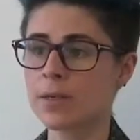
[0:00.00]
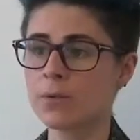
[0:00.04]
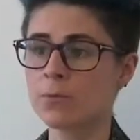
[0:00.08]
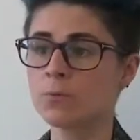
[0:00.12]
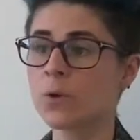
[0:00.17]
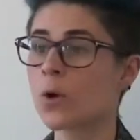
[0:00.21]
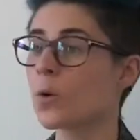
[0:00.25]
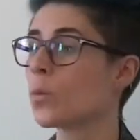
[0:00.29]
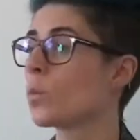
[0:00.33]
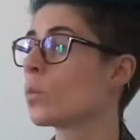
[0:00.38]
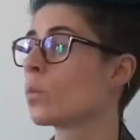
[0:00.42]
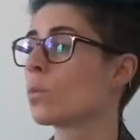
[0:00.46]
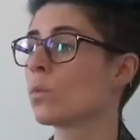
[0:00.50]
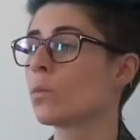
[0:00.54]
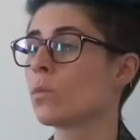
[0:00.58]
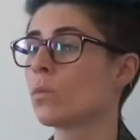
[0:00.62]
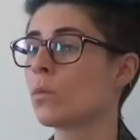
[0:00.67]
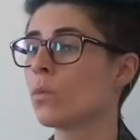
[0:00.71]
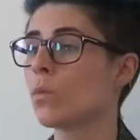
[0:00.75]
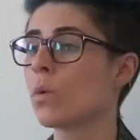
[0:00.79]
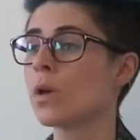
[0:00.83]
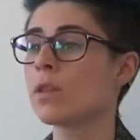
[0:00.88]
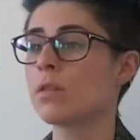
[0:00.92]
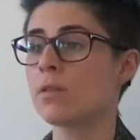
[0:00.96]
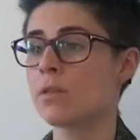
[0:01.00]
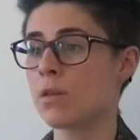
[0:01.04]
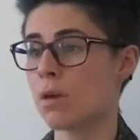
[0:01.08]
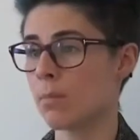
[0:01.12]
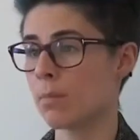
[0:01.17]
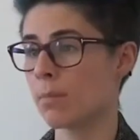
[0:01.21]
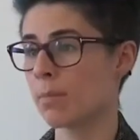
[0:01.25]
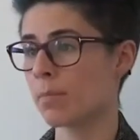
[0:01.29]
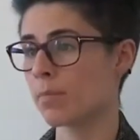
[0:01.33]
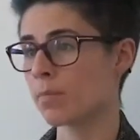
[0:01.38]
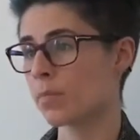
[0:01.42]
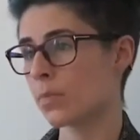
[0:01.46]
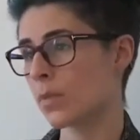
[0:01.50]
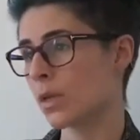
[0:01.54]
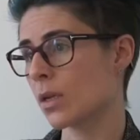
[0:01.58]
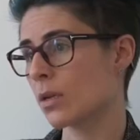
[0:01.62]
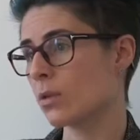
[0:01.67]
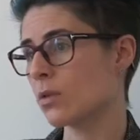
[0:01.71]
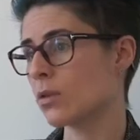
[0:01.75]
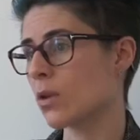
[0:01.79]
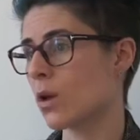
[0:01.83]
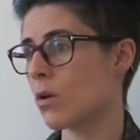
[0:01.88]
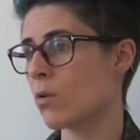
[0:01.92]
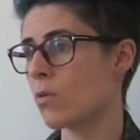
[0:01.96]
and run with them.
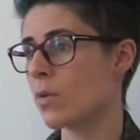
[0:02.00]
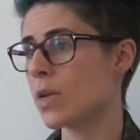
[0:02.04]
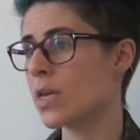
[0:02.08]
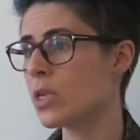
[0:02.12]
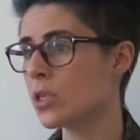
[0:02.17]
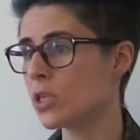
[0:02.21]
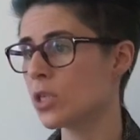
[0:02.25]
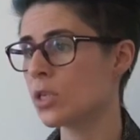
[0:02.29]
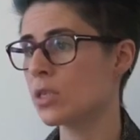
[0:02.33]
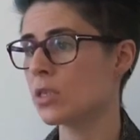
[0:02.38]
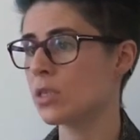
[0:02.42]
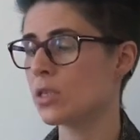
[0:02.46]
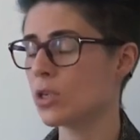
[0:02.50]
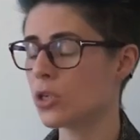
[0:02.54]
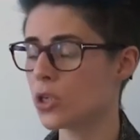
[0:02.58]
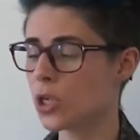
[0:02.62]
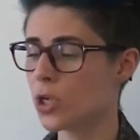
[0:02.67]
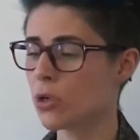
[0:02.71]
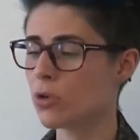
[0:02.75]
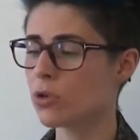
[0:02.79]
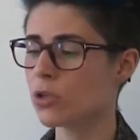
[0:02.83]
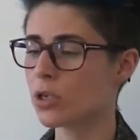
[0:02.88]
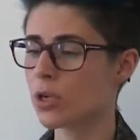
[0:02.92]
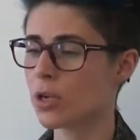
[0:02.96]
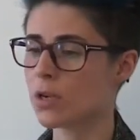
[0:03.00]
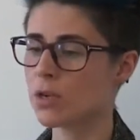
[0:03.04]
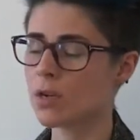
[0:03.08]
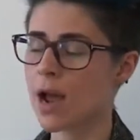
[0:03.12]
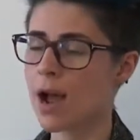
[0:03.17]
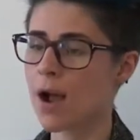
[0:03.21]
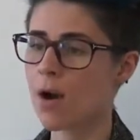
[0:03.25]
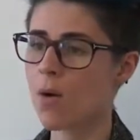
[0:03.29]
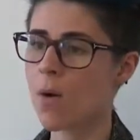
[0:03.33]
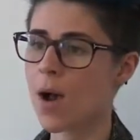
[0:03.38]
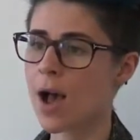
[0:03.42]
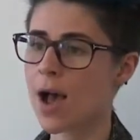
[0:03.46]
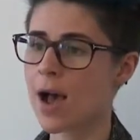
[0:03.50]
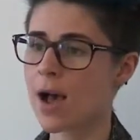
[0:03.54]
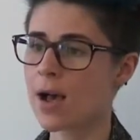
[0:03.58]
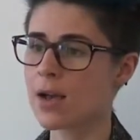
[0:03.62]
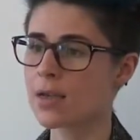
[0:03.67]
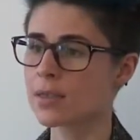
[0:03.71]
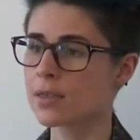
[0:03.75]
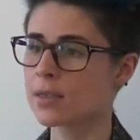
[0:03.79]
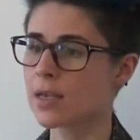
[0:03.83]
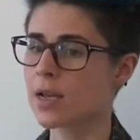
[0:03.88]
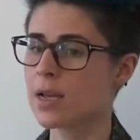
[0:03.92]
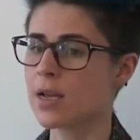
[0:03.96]
So each institution now
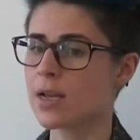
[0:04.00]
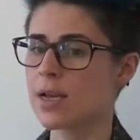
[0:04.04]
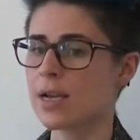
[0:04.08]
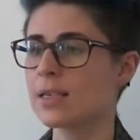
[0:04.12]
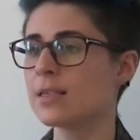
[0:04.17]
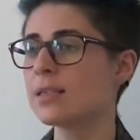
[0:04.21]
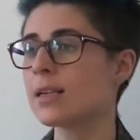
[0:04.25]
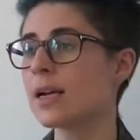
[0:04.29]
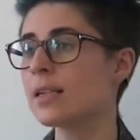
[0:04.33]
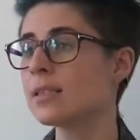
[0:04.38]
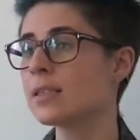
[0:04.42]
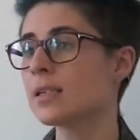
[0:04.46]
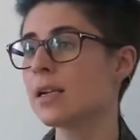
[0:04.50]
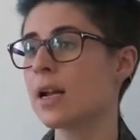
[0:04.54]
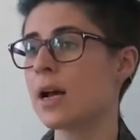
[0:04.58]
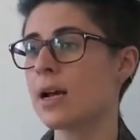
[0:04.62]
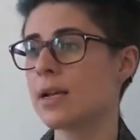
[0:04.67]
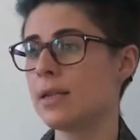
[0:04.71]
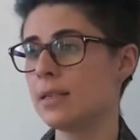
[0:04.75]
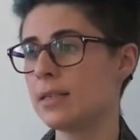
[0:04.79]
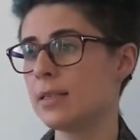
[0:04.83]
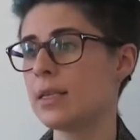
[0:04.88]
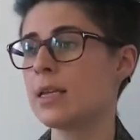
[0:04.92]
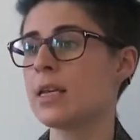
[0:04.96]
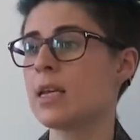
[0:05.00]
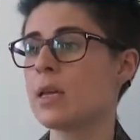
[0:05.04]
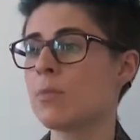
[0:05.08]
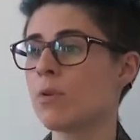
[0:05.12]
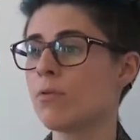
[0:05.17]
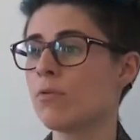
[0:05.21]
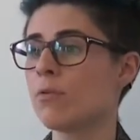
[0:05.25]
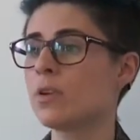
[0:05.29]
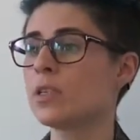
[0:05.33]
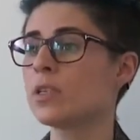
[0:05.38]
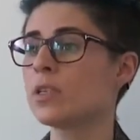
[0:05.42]
has a satellite team of